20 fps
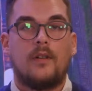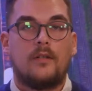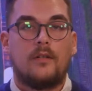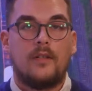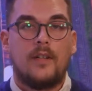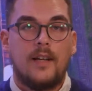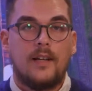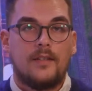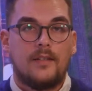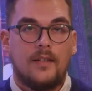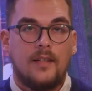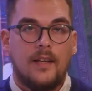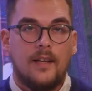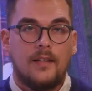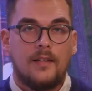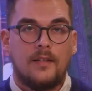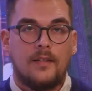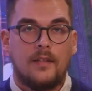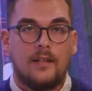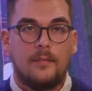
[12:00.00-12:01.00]
our next
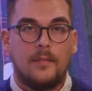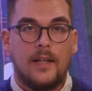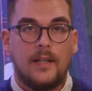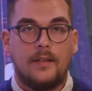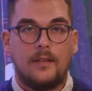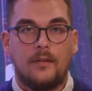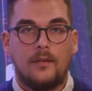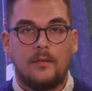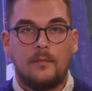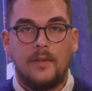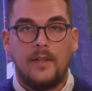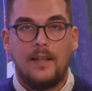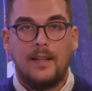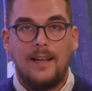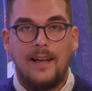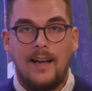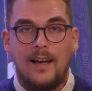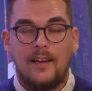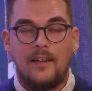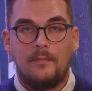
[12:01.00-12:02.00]
guest might not be
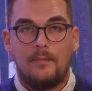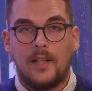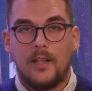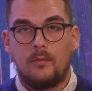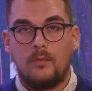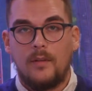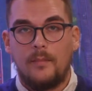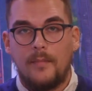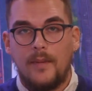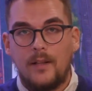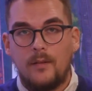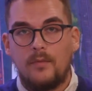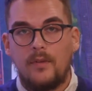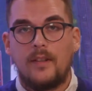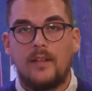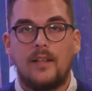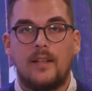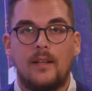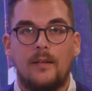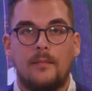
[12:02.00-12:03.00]
live, but we met with
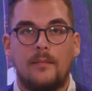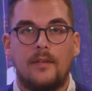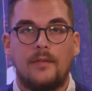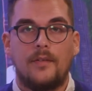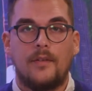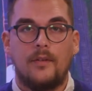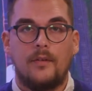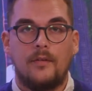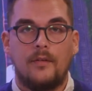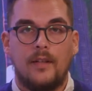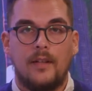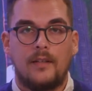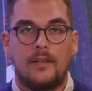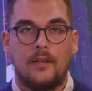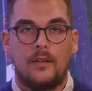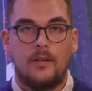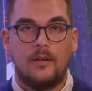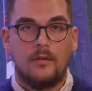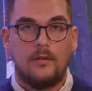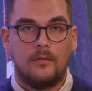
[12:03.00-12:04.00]
him a few days
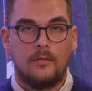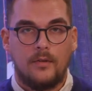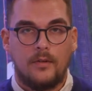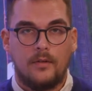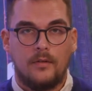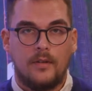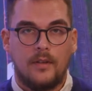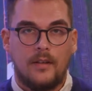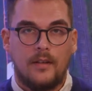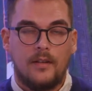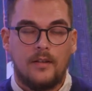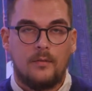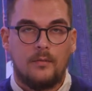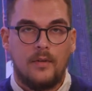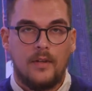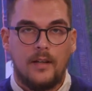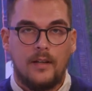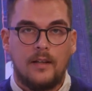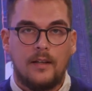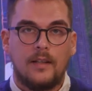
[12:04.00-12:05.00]
ago during this
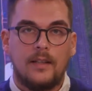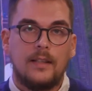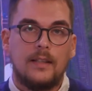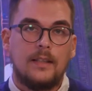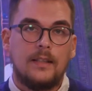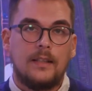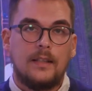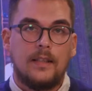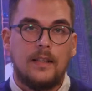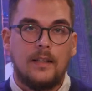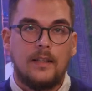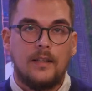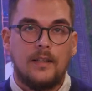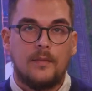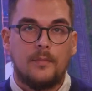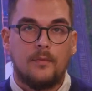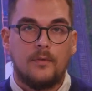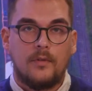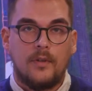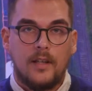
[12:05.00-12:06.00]
week. It is
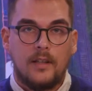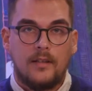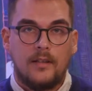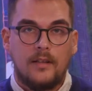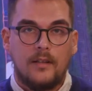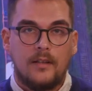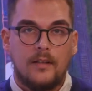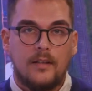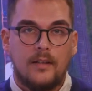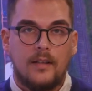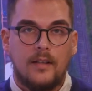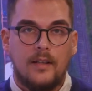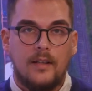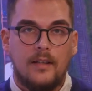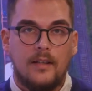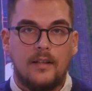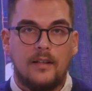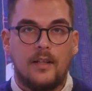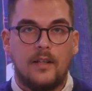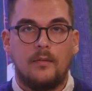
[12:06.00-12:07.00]
Murat
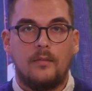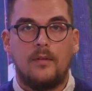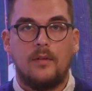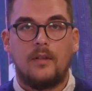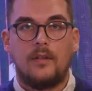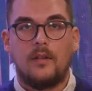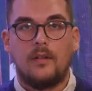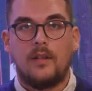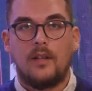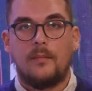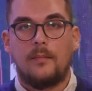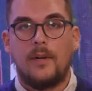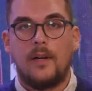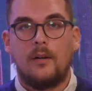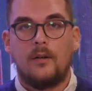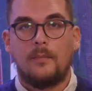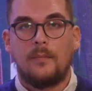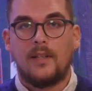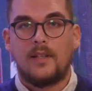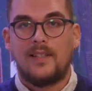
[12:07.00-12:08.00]
Karatekin, and he will talk
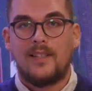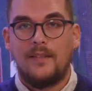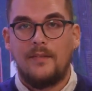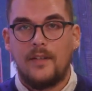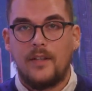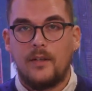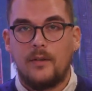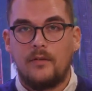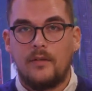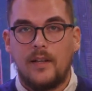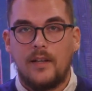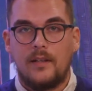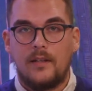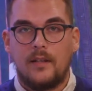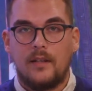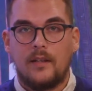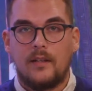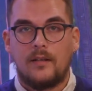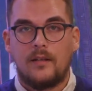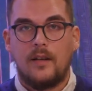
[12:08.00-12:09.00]
about Pasifik
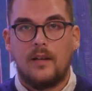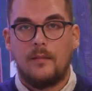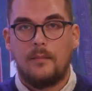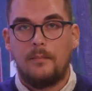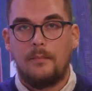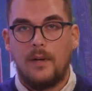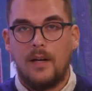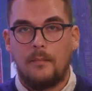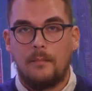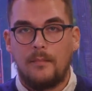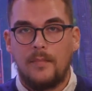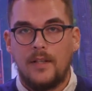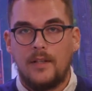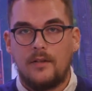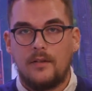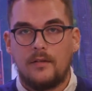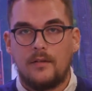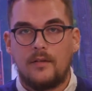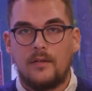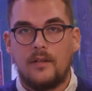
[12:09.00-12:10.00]
Eurasia's
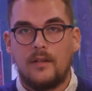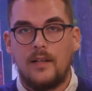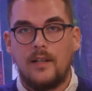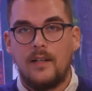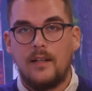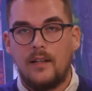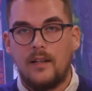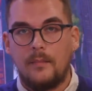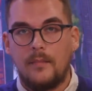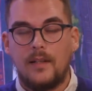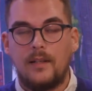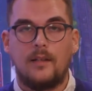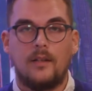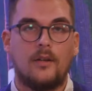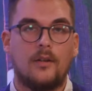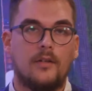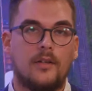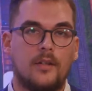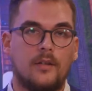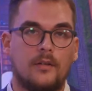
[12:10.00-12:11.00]
ambitions in the Middle
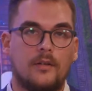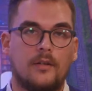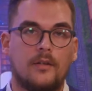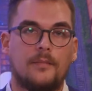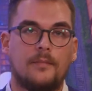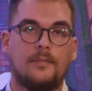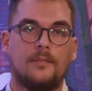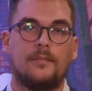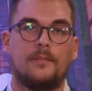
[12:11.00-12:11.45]
Corridor.